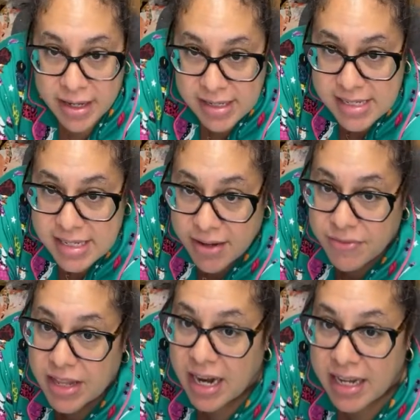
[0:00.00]

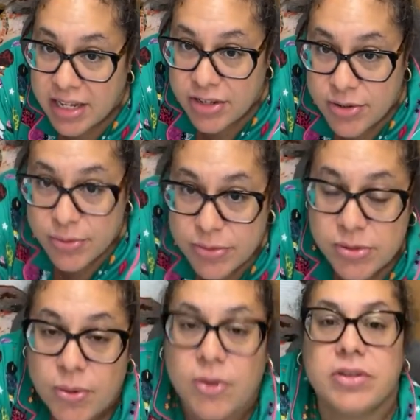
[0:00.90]
stuff that I can use
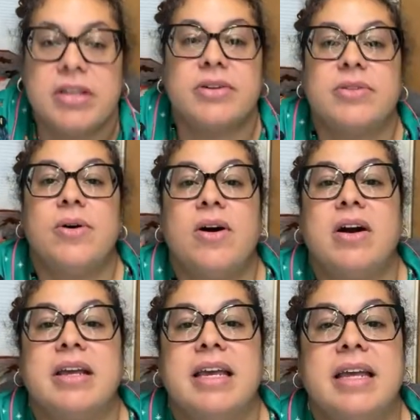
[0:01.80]
all year
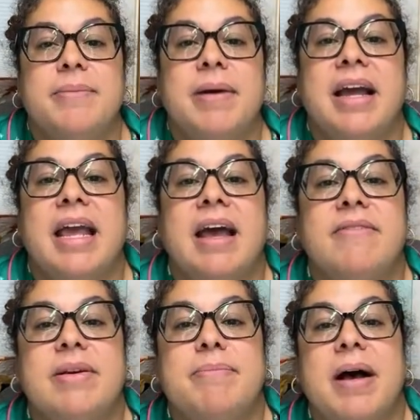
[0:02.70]
long in my
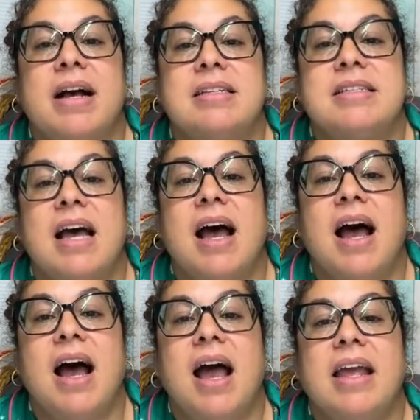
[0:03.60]
Advent box.
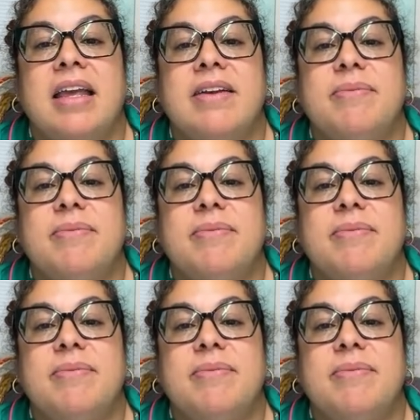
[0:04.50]
I give